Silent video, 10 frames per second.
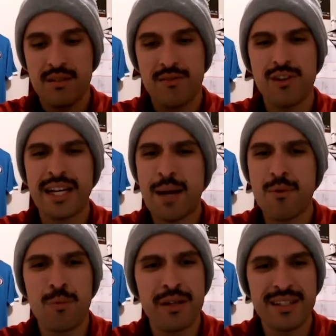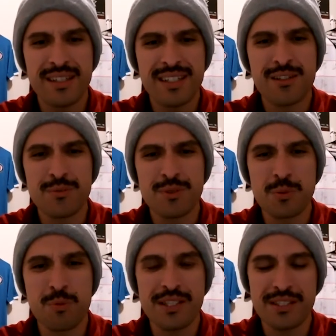Feel like I'm opening a Christmas
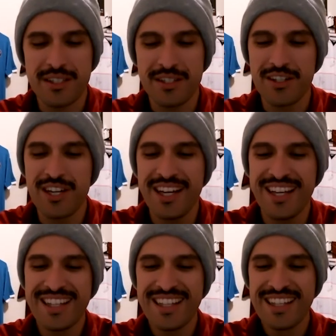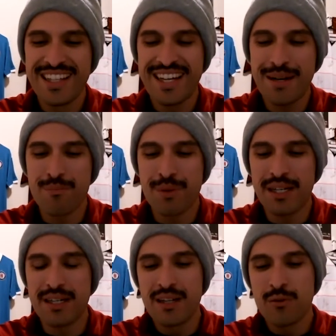present here.
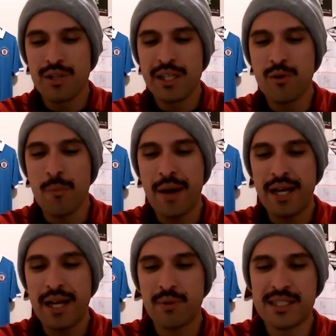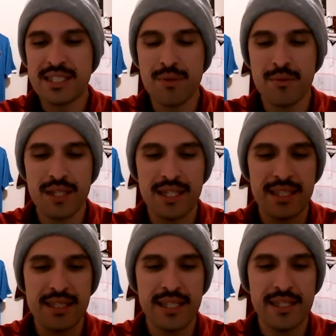But really well packed by the team. I'm glad
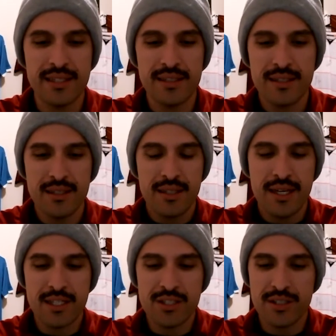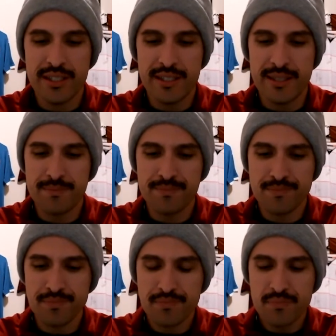that they actually
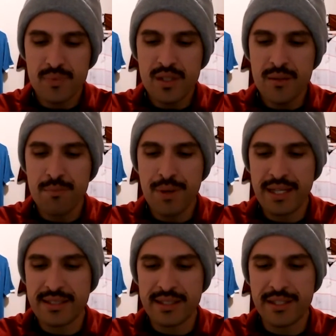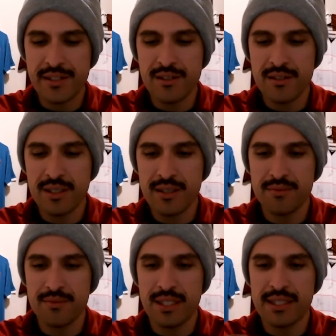packed it here,
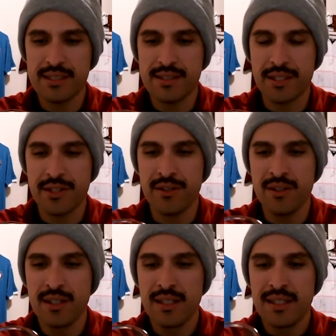nice and secure.